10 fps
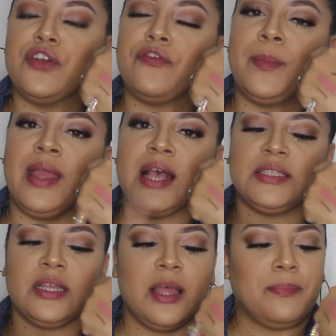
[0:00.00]
for me as
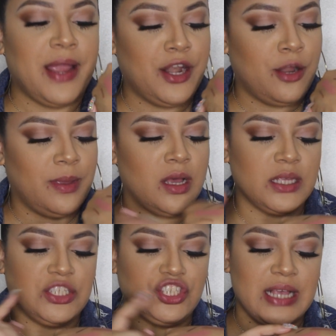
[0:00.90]
a lip liner
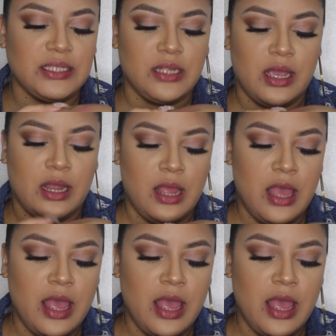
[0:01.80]
because chestnut